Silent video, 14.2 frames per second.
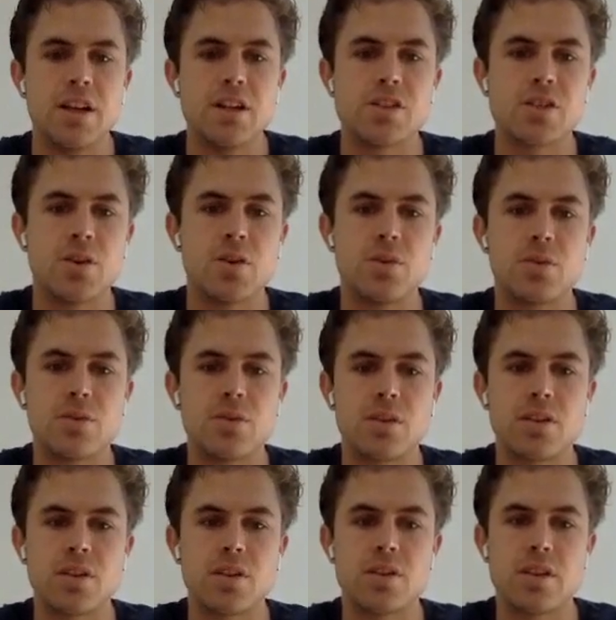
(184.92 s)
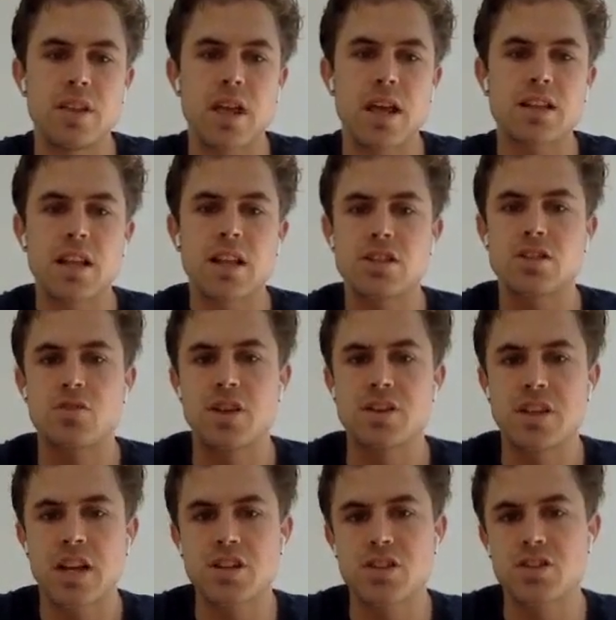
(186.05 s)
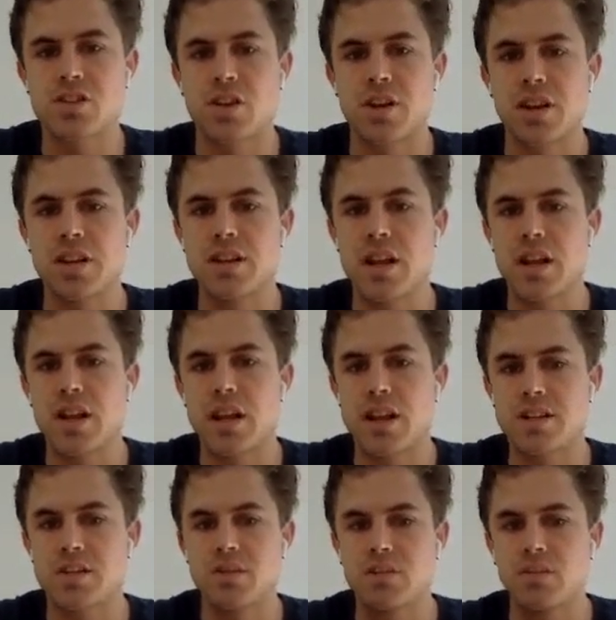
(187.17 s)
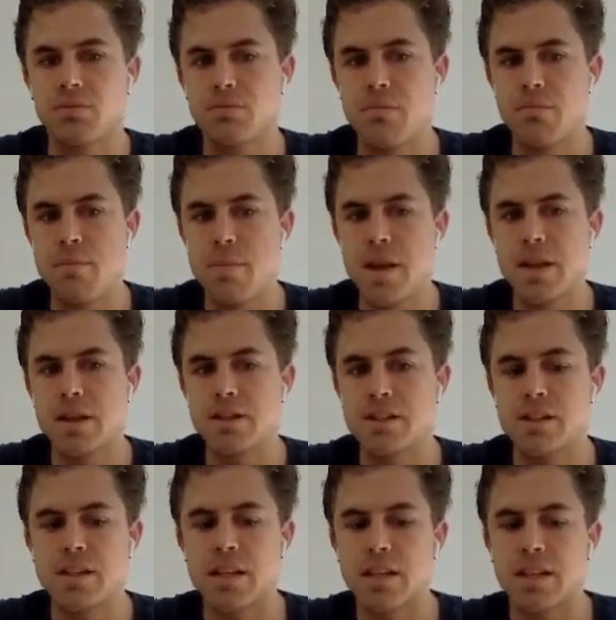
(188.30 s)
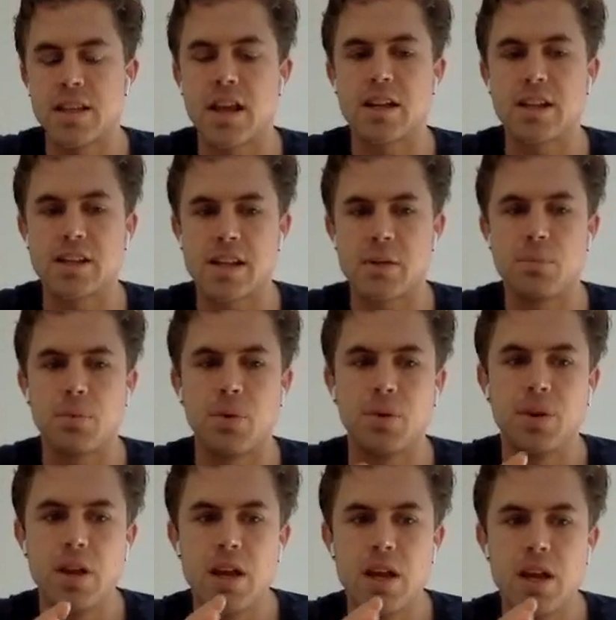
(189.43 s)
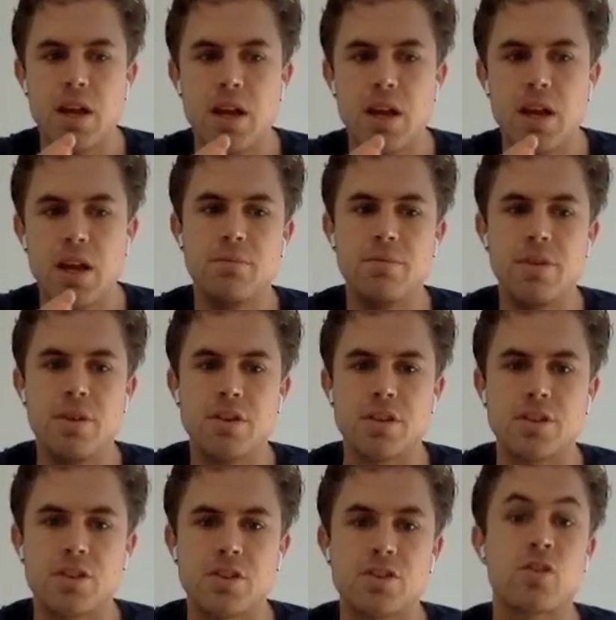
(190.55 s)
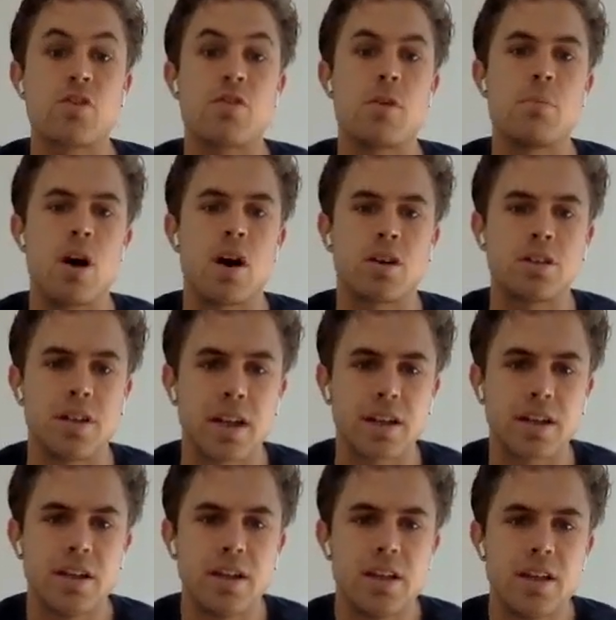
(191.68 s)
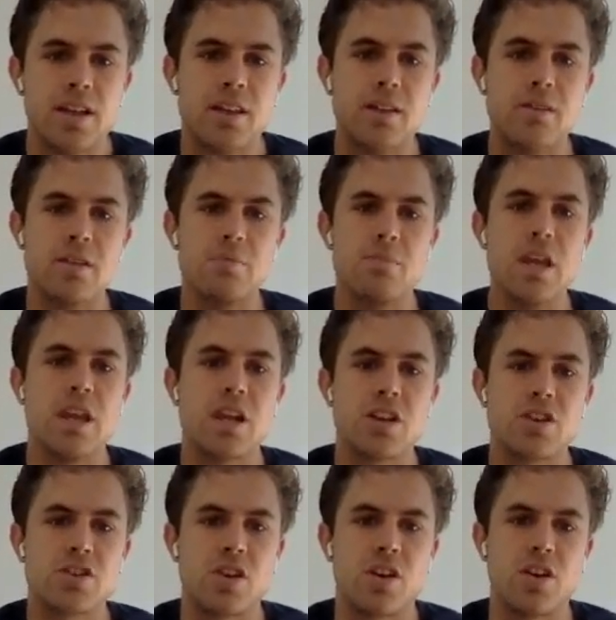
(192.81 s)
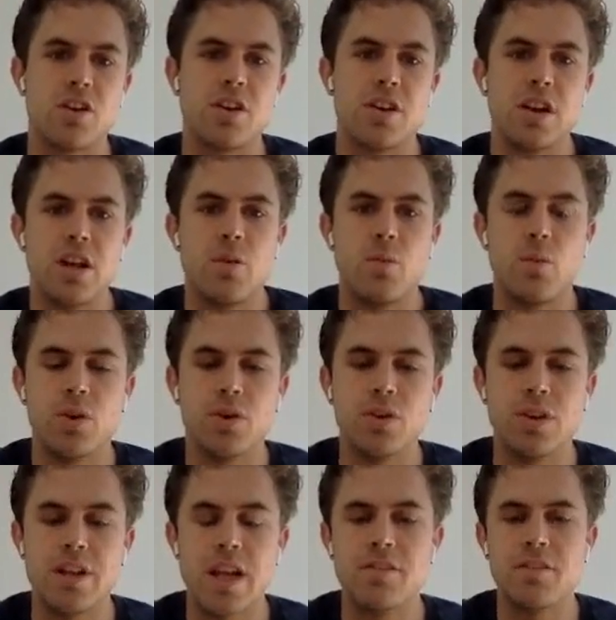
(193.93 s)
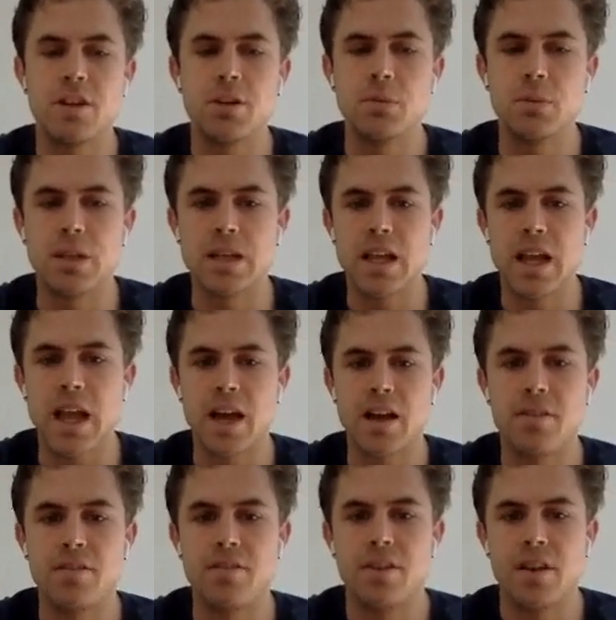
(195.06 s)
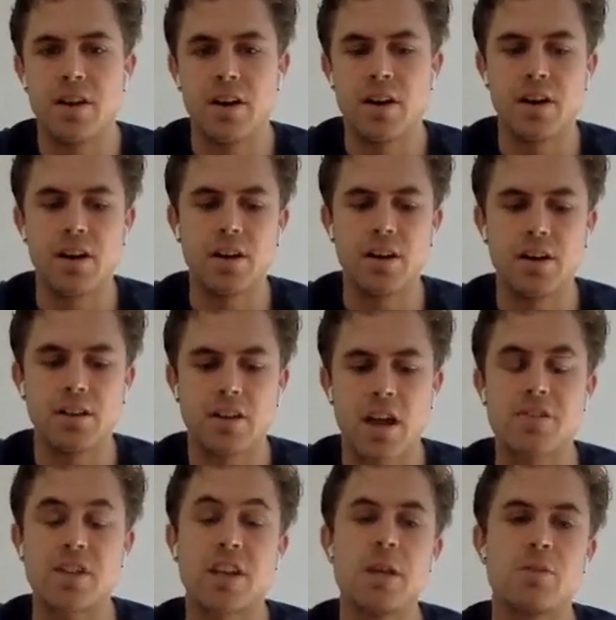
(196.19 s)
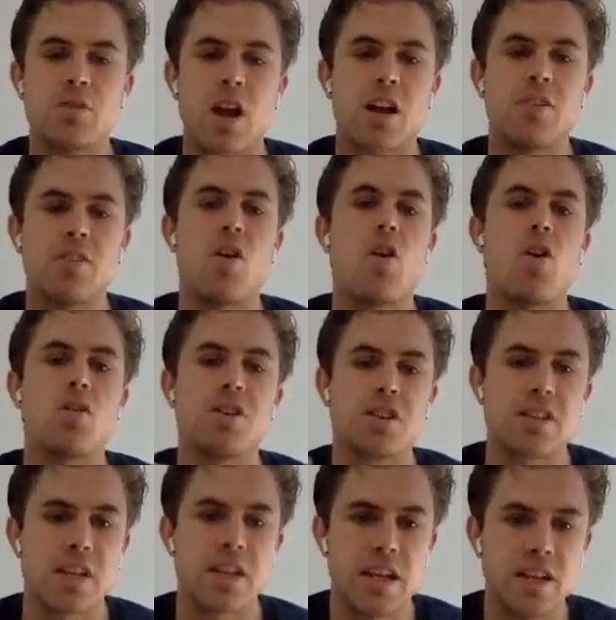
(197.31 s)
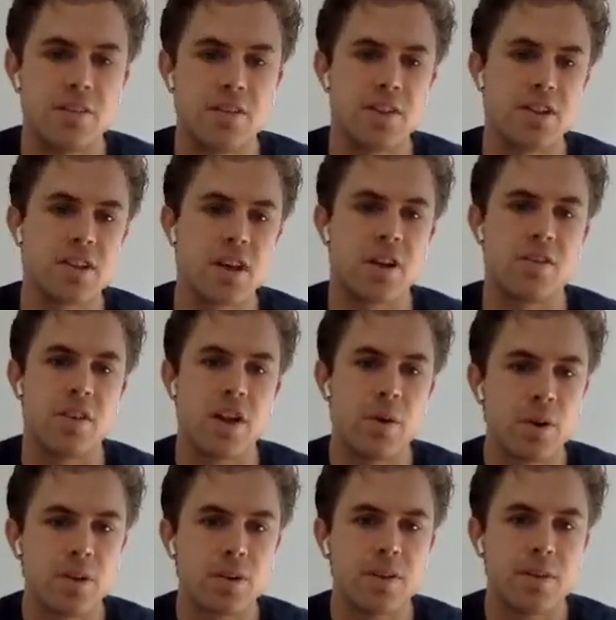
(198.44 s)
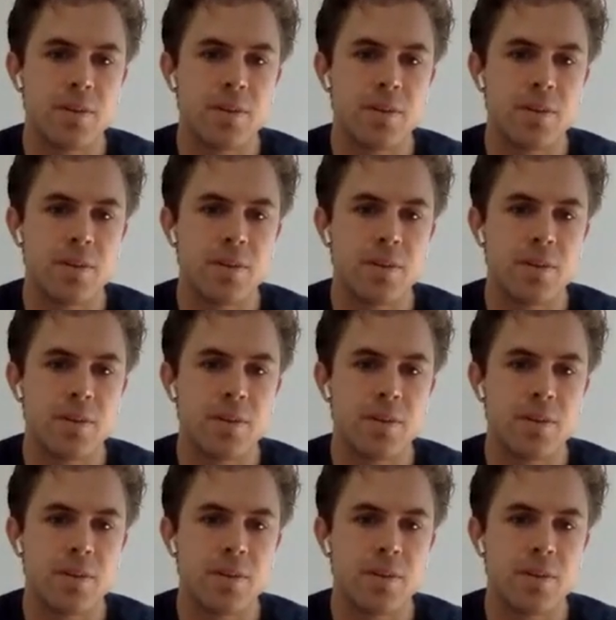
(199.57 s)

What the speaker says: So that's transaction sharding, and as you may see in that example, there's sort of a bottleneck. The beacon shard will inevitably have to keep track of all the state of the entire network.